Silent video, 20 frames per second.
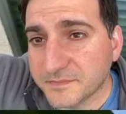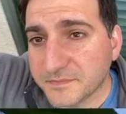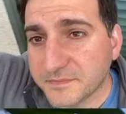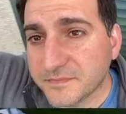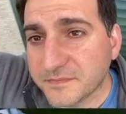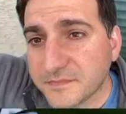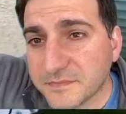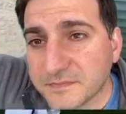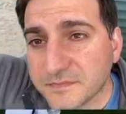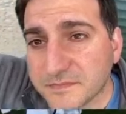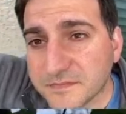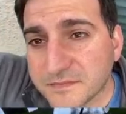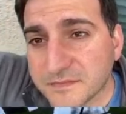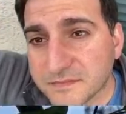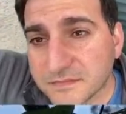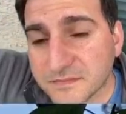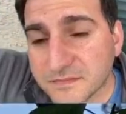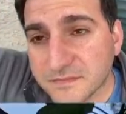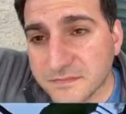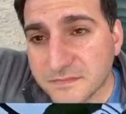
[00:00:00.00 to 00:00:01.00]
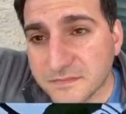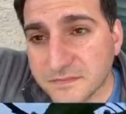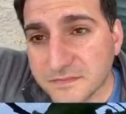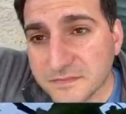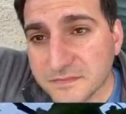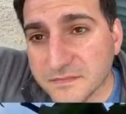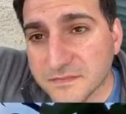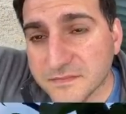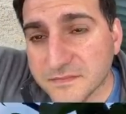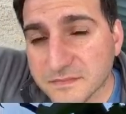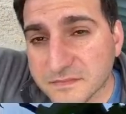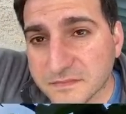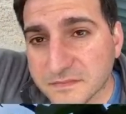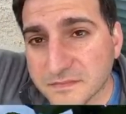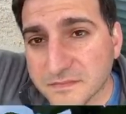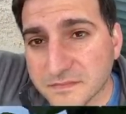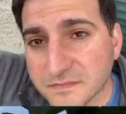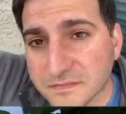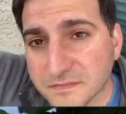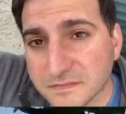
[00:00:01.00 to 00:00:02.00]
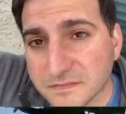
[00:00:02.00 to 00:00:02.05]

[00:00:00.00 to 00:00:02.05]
Nothing is said.